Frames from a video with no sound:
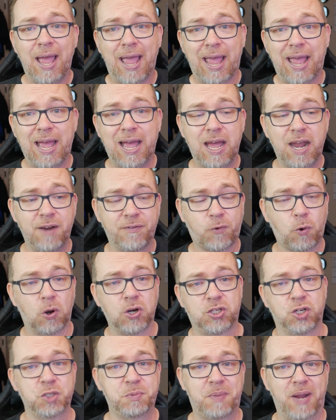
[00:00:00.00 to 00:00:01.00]
And of
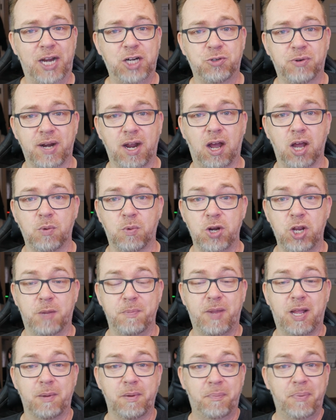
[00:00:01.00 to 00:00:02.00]
course, there's Patreon, where you
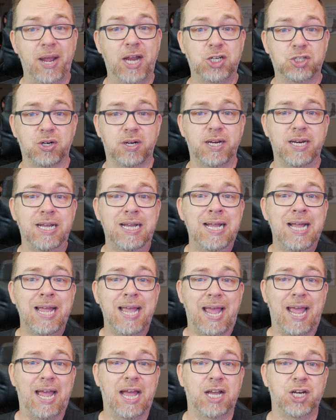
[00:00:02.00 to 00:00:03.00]
can become a patron
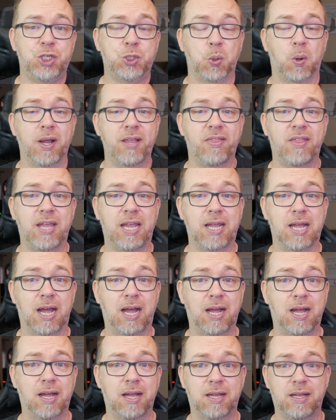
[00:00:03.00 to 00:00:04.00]
and join the...
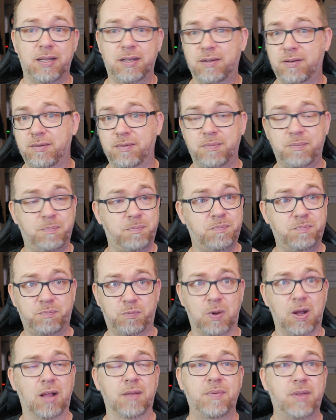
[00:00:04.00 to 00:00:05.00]
Uh,
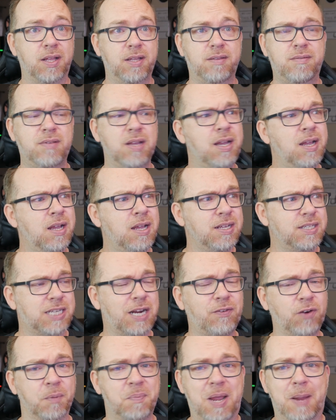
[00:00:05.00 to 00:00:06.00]
Well, the
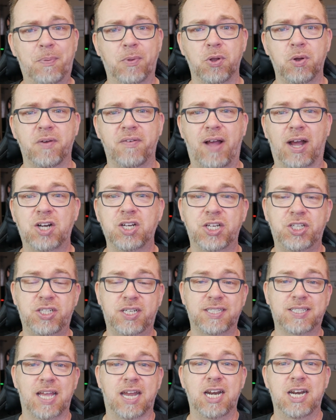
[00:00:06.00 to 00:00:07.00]
several people who have actually
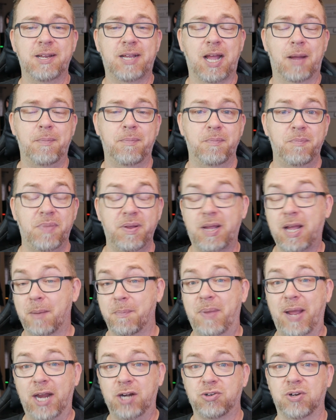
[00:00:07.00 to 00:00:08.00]
decided to come
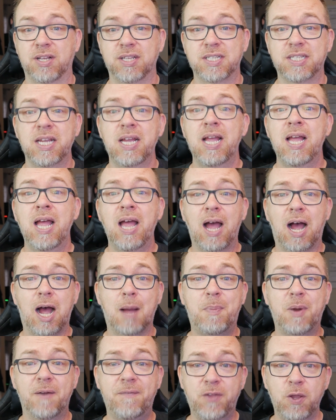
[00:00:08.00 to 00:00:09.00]
become patrons,
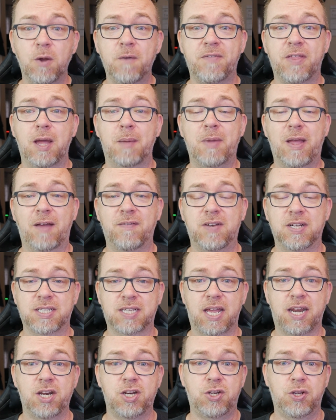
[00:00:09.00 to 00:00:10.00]
uh, but a few of them have
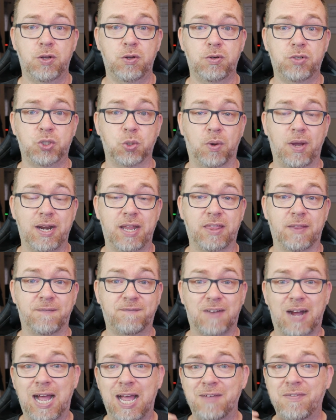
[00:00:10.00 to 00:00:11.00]
decided to join at the
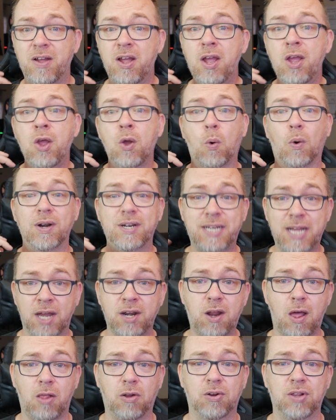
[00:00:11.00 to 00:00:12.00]
five or
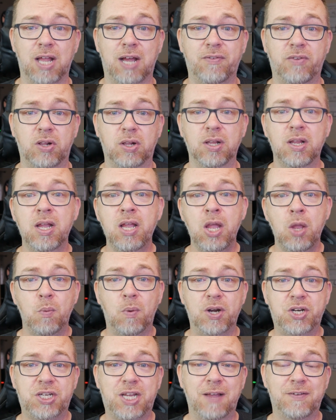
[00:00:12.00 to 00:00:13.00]
ten dollar level,
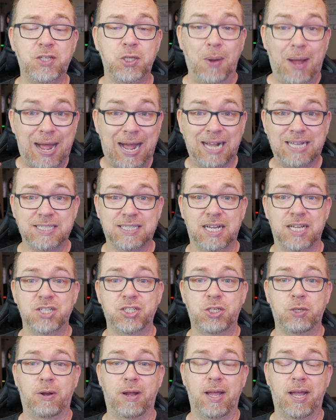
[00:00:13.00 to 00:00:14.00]
which gives you
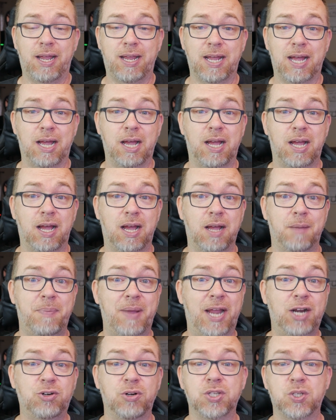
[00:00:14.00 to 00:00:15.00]
access to a, a, a
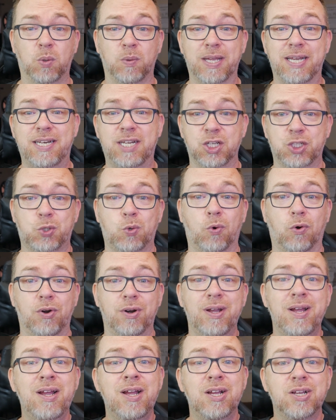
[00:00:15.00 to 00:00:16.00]
patrons-only
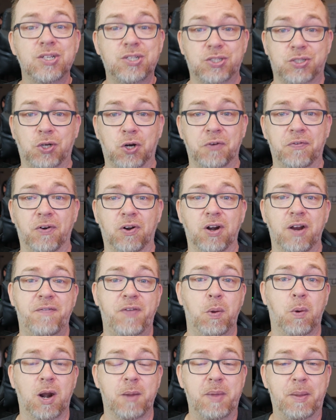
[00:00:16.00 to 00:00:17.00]
Discord server
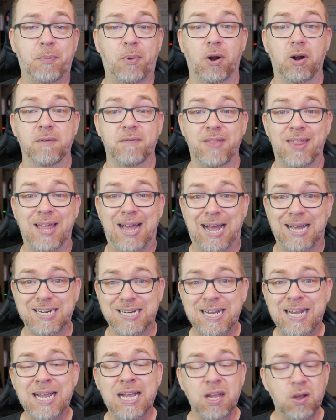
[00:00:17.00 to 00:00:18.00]
if you want to be part of that,
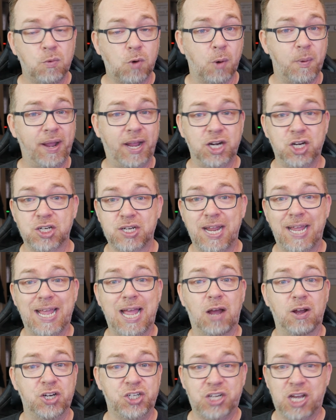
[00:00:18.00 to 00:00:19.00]
where we can just hang
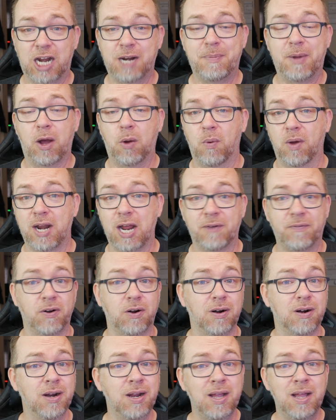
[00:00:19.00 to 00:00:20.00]
out and chat about
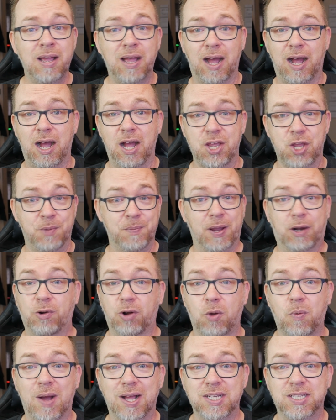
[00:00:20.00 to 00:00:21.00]
whatever. Uh, you can make
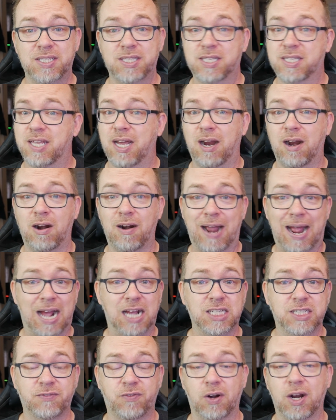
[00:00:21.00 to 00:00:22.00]
requests there,
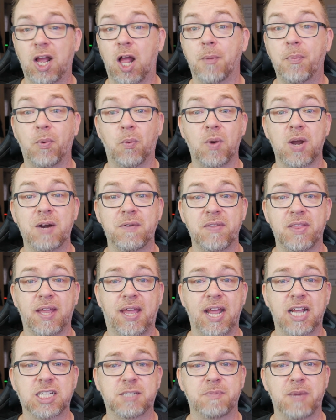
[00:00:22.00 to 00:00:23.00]
ask for help, whatever the
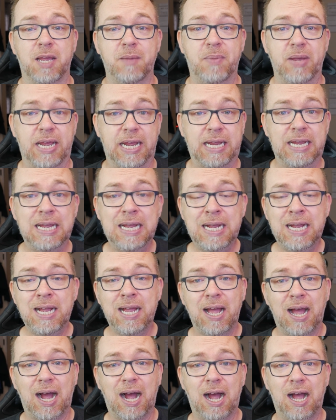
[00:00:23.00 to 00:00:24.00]
case may be.
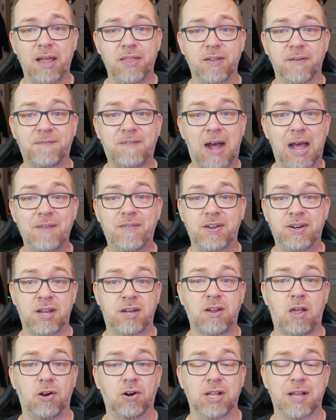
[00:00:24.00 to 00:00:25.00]
Uh, the five and
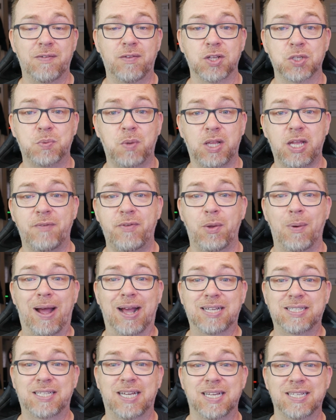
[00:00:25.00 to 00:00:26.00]
ten dollar levels will give you
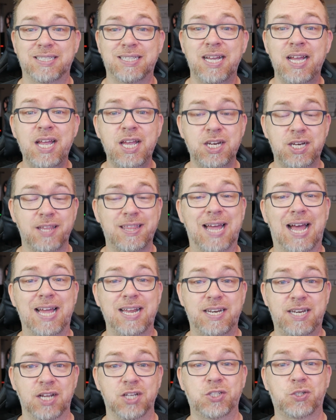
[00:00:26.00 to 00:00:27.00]
access to
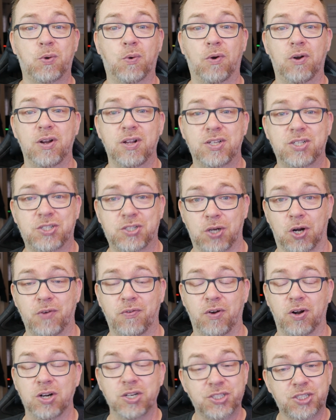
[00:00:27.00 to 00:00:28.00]
that Discord
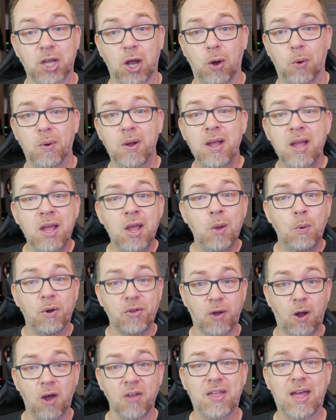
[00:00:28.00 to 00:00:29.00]
server. So,
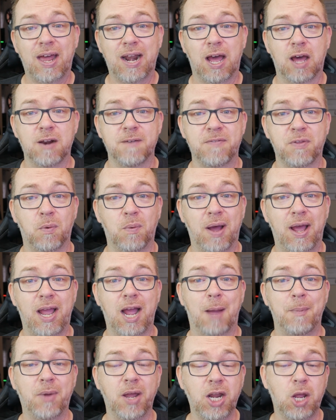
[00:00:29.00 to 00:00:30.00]
with all that out of the way,
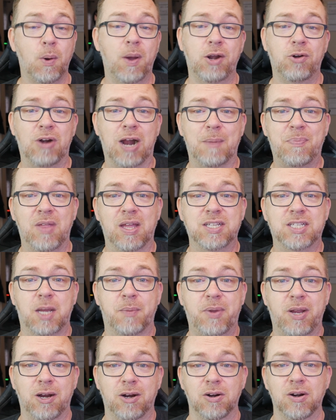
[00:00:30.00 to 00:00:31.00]
I'm going to go ahead and wrap things
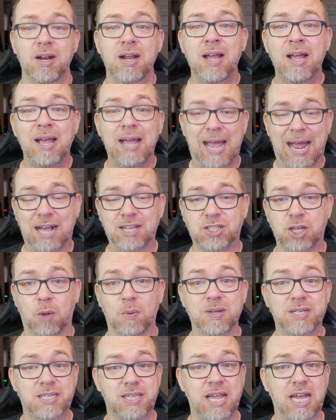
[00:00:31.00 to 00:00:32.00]
up here. As
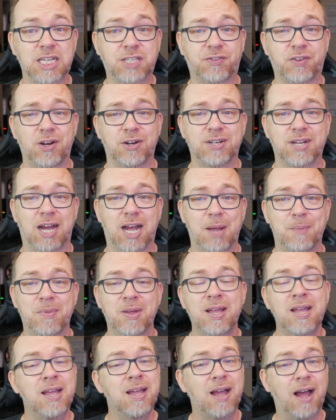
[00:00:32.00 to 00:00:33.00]
always, thanks for your time.
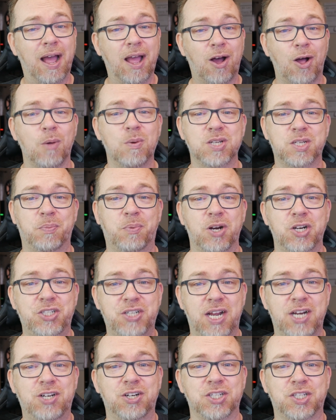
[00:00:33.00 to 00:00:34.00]
I always
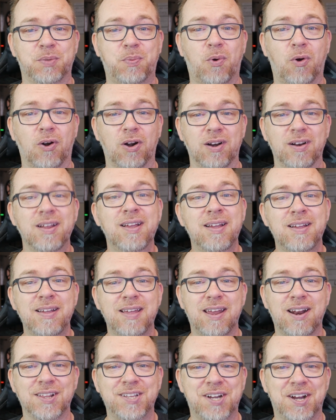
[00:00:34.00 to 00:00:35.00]
appreciate your support,
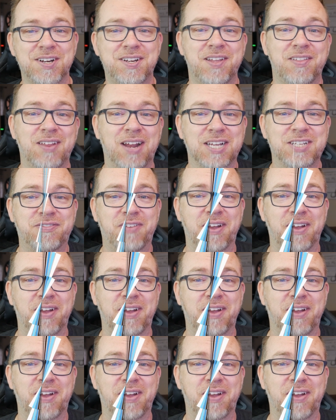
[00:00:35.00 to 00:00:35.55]
and I'll talk to you in the next